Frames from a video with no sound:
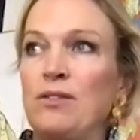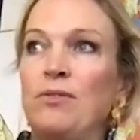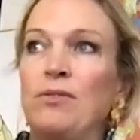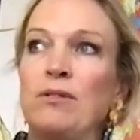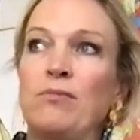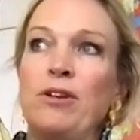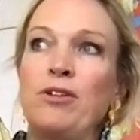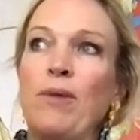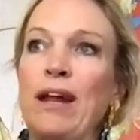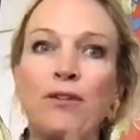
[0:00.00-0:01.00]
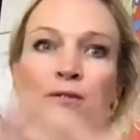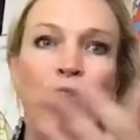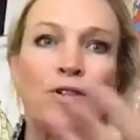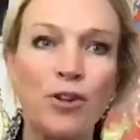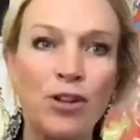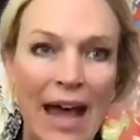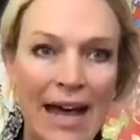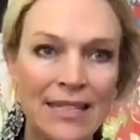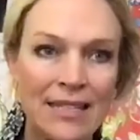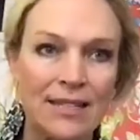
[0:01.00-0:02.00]
or when you're waiting for your
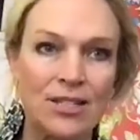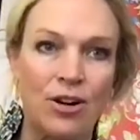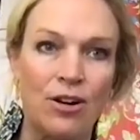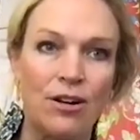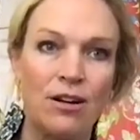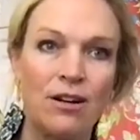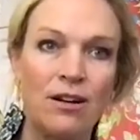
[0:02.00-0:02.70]
class to start.